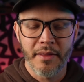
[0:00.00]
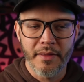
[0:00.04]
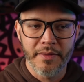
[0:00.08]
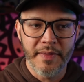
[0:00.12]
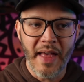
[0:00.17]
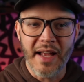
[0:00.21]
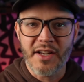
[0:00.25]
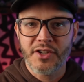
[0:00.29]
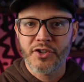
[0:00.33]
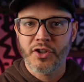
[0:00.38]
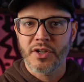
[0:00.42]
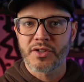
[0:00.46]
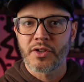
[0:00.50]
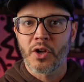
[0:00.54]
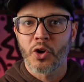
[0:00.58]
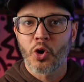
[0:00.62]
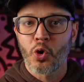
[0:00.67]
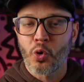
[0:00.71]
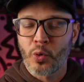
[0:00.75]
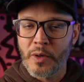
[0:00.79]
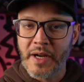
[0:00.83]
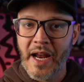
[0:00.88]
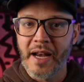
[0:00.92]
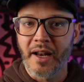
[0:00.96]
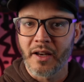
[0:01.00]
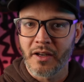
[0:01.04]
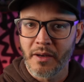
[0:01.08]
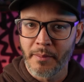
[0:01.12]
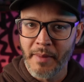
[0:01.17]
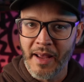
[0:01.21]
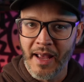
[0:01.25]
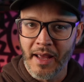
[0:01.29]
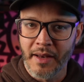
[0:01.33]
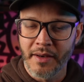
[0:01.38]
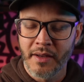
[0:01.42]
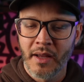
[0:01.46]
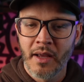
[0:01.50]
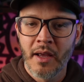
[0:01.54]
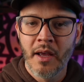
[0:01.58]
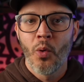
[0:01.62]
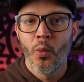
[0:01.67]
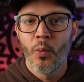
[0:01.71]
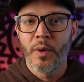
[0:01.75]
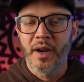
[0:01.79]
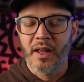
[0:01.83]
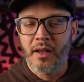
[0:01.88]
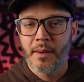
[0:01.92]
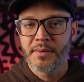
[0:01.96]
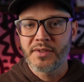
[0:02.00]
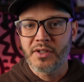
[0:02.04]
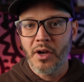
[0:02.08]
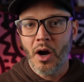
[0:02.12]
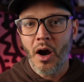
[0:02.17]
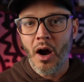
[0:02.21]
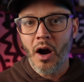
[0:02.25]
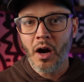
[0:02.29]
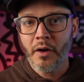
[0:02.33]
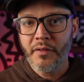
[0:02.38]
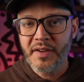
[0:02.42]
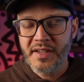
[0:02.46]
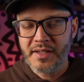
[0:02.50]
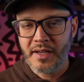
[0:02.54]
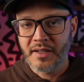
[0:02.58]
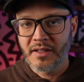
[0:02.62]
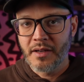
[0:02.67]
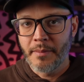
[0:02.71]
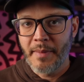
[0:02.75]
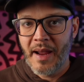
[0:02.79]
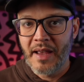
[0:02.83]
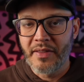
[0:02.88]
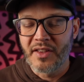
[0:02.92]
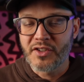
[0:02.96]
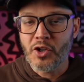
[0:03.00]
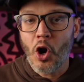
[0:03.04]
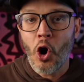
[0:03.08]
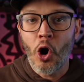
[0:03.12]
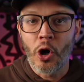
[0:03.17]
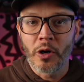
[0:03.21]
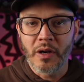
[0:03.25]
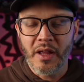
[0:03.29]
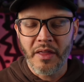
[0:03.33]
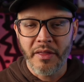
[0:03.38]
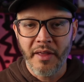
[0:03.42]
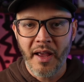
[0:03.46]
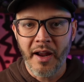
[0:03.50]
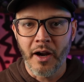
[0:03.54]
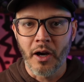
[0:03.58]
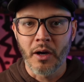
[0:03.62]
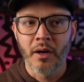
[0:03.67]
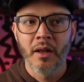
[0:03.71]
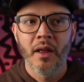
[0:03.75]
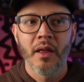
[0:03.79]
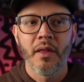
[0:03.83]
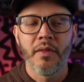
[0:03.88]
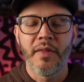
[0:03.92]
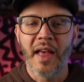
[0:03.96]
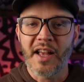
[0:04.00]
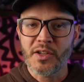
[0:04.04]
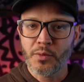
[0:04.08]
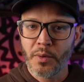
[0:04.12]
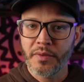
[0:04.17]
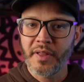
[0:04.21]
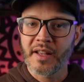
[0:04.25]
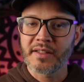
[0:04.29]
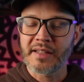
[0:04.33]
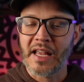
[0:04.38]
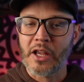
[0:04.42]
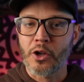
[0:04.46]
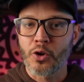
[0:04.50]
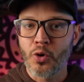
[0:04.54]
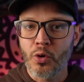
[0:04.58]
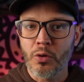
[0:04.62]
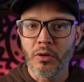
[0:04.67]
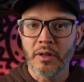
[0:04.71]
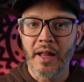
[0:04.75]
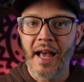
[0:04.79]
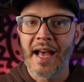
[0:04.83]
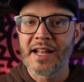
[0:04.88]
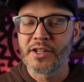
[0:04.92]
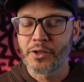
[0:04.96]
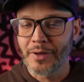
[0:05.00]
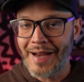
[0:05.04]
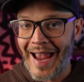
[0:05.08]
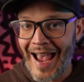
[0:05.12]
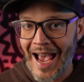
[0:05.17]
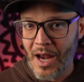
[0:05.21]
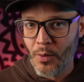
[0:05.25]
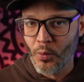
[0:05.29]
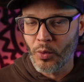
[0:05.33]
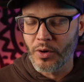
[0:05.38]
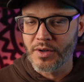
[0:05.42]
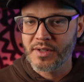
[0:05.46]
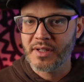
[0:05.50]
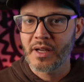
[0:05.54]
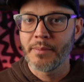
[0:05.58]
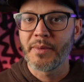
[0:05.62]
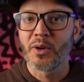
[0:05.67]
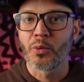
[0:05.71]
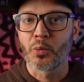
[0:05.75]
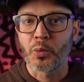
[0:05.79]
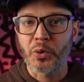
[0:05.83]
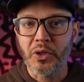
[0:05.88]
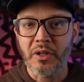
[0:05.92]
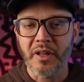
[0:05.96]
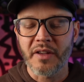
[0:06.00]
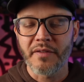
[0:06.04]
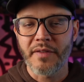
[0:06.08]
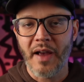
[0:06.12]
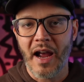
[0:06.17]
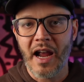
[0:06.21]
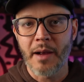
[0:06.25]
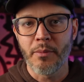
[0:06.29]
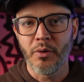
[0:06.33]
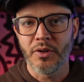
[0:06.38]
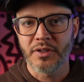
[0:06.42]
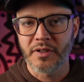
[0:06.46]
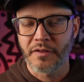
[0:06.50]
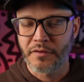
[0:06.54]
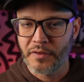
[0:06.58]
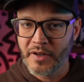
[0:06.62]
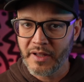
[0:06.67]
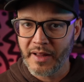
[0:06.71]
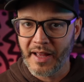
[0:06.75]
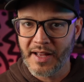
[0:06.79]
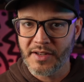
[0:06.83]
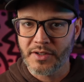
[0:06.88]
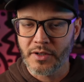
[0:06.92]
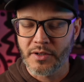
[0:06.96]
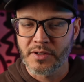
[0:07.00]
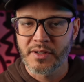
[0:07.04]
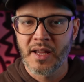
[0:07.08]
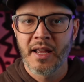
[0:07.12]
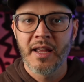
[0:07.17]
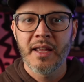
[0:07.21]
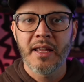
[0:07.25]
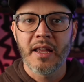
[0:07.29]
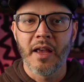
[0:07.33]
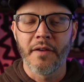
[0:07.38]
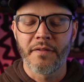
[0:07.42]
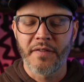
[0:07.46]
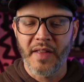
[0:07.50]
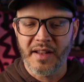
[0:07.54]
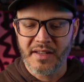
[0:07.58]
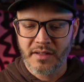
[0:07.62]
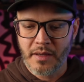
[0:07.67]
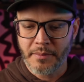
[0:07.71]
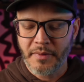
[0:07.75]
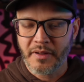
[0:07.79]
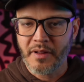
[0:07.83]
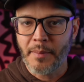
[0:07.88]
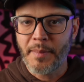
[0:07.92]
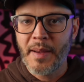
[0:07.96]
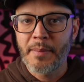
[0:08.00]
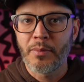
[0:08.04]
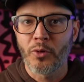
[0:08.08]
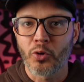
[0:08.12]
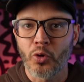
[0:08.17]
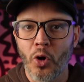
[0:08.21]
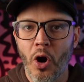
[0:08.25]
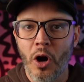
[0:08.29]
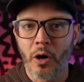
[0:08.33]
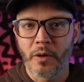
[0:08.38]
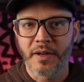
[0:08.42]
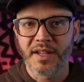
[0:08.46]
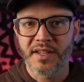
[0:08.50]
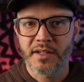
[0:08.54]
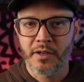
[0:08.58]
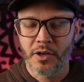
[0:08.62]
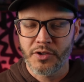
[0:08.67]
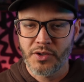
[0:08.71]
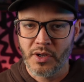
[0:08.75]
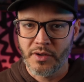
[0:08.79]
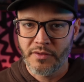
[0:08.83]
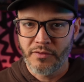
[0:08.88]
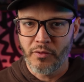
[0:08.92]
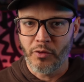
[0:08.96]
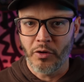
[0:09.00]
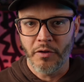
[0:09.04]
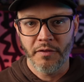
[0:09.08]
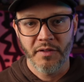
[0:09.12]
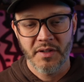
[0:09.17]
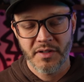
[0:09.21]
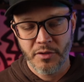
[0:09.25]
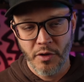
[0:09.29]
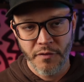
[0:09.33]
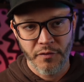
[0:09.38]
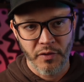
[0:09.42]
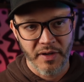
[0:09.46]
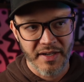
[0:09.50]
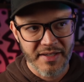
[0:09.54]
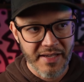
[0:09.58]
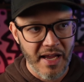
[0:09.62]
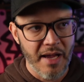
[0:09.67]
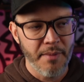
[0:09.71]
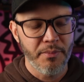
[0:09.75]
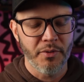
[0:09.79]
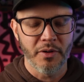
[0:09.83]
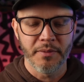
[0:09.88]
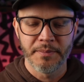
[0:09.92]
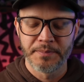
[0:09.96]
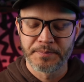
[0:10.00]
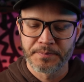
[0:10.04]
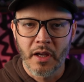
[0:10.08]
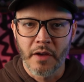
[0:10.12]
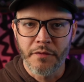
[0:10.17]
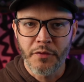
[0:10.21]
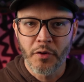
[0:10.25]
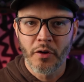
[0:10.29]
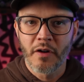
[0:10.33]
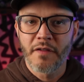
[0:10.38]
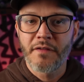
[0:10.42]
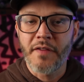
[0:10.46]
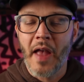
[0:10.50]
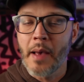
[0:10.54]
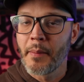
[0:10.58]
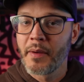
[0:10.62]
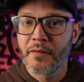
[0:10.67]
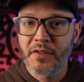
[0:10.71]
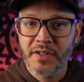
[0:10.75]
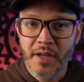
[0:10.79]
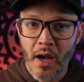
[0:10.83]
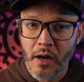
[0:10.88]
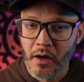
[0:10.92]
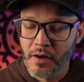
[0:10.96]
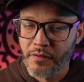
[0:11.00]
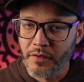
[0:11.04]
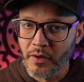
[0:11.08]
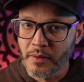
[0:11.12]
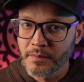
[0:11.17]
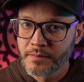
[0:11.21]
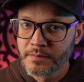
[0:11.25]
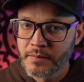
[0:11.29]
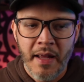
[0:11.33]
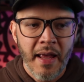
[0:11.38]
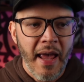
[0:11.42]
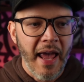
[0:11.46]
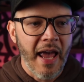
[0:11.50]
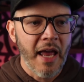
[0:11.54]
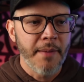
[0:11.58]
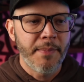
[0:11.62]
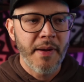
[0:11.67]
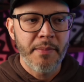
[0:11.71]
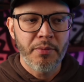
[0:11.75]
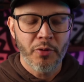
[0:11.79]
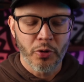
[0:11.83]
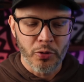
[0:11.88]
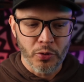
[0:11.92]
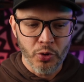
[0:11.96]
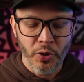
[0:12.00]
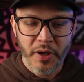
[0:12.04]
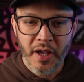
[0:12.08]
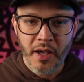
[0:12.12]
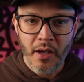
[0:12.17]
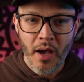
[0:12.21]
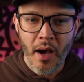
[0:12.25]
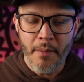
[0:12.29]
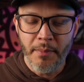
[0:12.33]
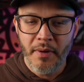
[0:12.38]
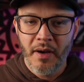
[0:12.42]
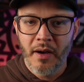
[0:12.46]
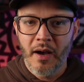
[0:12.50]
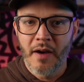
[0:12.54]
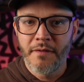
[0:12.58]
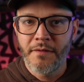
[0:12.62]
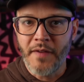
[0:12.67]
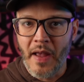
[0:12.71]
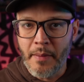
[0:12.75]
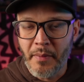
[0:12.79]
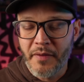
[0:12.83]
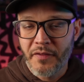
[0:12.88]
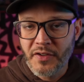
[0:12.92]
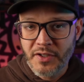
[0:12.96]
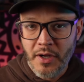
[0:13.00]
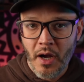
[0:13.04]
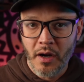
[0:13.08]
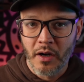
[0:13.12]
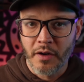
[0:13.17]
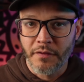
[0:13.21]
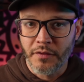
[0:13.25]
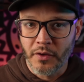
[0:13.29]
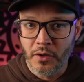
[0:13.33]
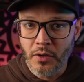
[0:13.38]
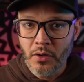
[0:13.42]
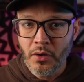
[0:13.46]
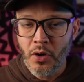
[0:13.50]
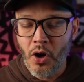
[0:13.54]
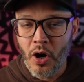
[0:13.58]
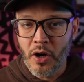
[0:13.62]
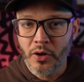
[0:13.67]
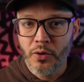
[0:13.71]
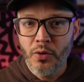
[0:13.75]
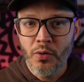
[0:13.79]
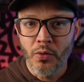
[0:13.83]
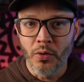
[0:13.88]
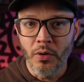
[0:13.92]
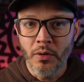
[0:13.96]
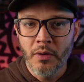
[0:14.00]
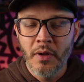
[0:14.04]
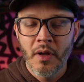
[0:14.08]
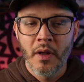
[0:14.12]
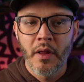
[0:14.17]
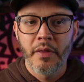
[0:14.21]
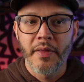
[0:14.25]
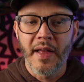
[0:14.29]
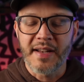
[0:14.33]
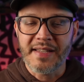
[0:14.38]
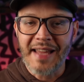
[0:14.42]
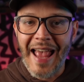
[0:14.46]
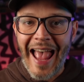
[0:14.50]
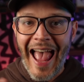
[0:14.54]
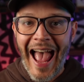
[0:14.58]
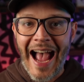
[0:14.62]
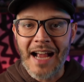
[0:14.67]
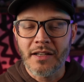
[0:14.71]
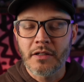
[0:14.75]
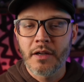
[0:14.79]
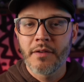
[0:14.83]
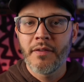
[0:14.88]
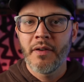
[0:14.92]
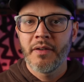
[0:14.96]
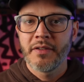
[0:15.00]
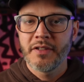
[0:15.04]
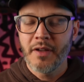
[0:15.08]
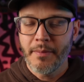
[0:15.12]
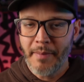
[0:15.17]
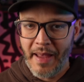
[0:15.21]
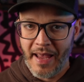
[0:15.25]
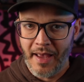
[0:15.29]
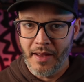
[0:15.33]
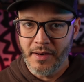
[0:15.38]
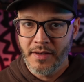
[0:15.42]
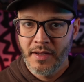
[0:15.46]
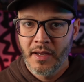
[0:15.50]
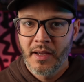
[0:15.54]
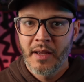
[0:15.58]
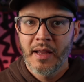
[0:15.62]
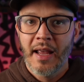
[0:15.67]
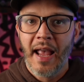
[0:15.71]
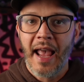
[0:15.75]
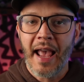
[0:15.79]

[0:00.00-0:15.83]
That's just creating demand. When it comes to harvesting demand that's already there, that's where things like Google Ads or AdWords can be really valuable to freelancers if that's something that people are already searching for. So for example, if you're a family photographer and people are looking up a family photographer on Google, that's active demand.